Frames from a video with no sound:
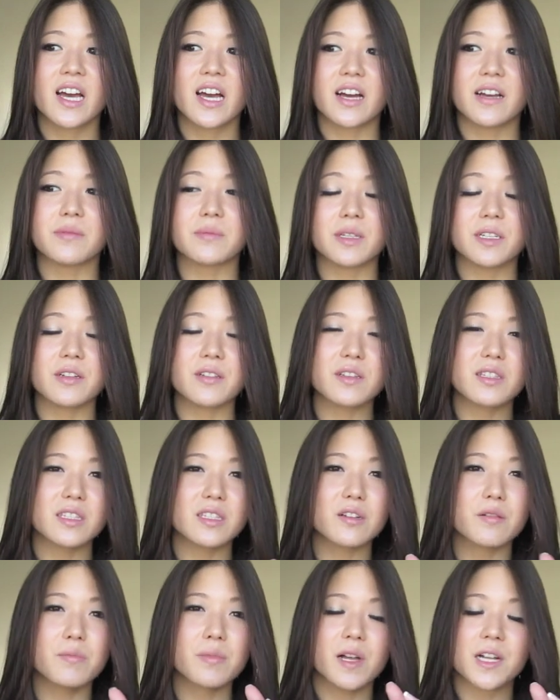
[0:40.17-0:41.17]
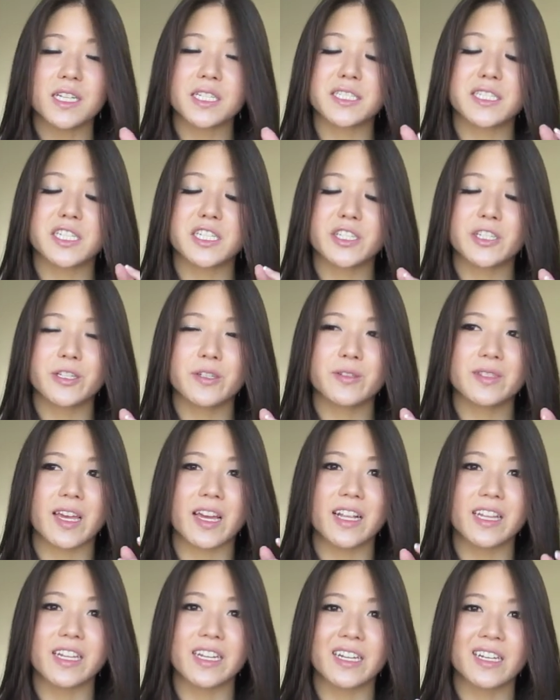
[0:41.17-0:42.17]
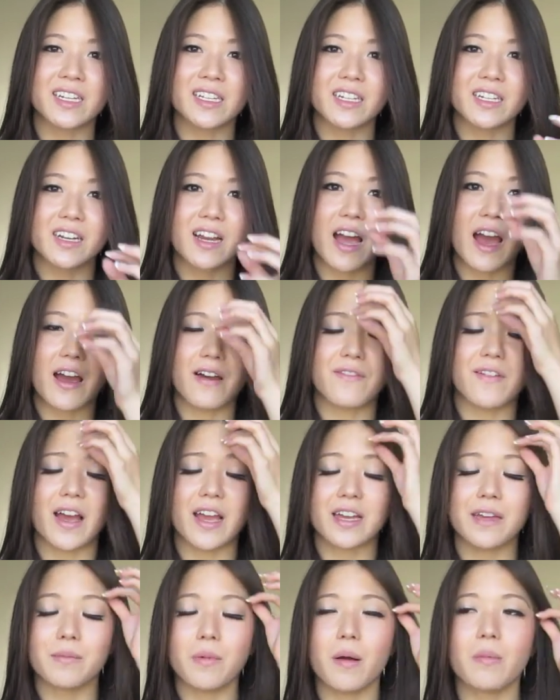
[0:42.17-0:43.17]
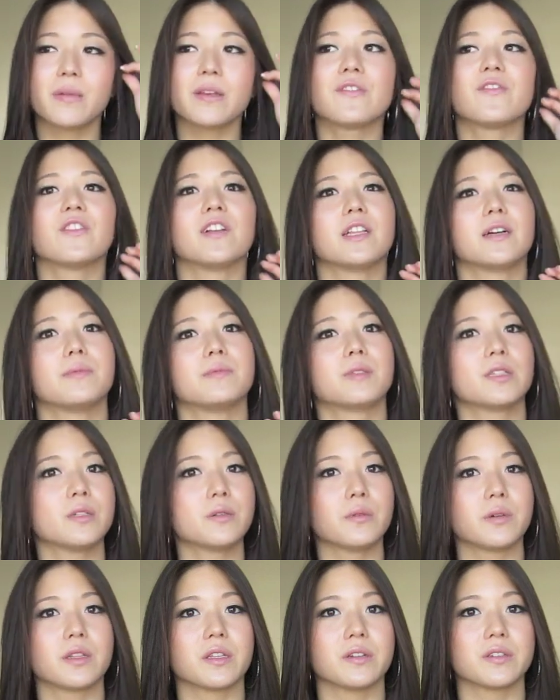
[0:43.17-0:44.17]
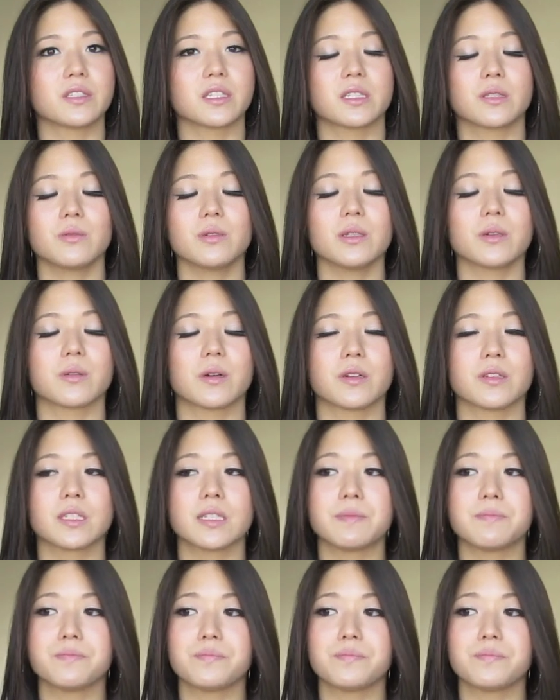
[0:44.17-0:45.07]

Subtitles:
Those little blotting tissues that Clean and Clear have? I could probably fill up 2 of those. It's really gross.